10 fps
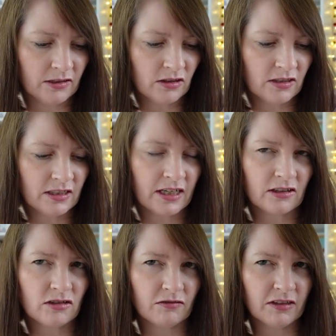And just the
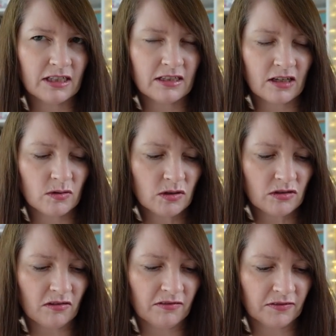texture of it is so
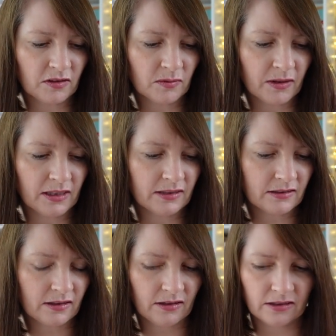soft as well.
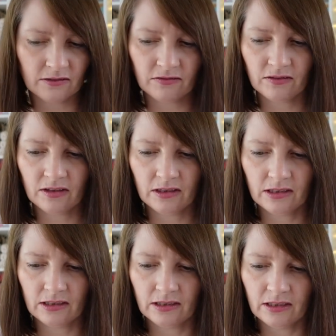It's kind of
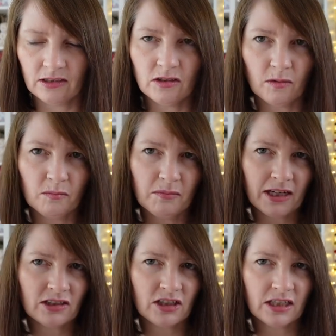not
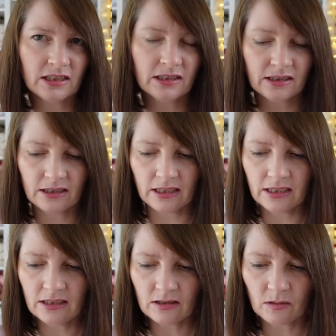matching
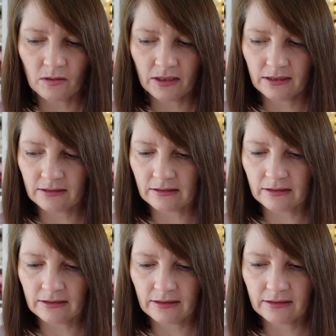these quite as
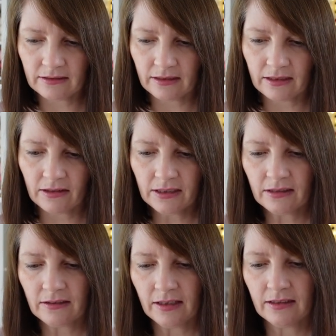nicely as I'd
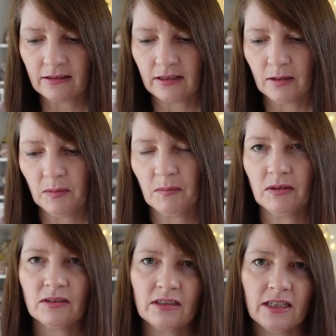like. These are going to be
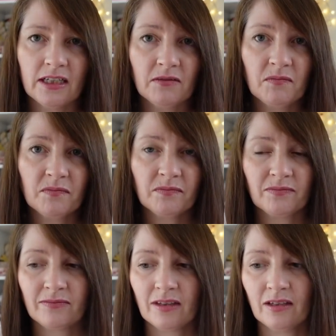mostly
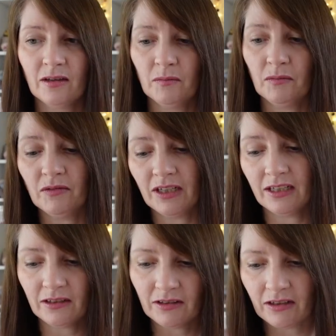
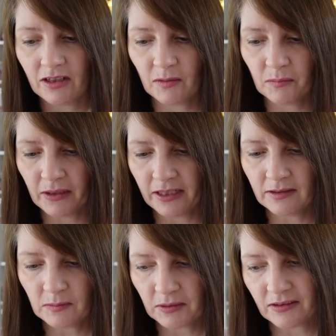merino nylon
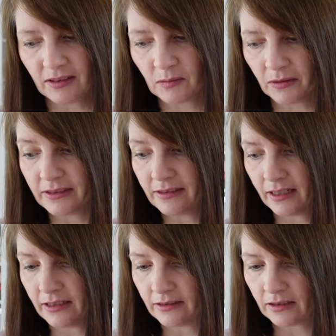blends because that's what I
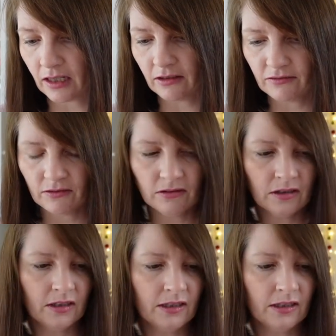tend to go for.